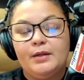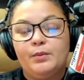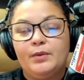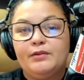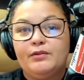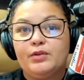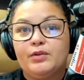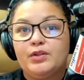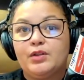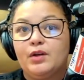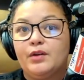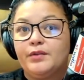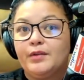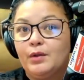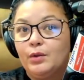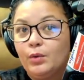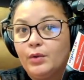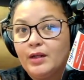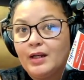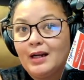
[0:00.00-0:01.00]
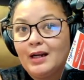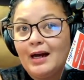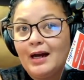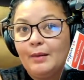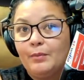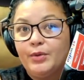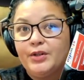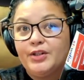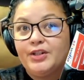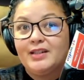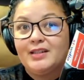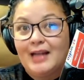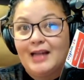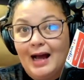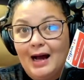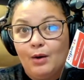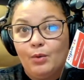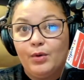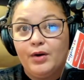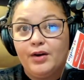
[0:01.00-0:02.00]
we've also got the LORNA Club, which is
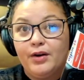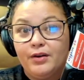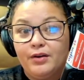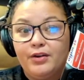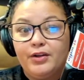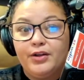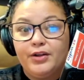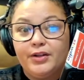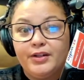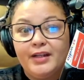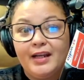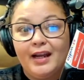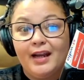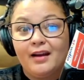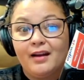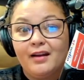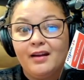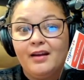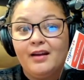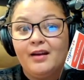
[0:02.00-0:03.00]
our learning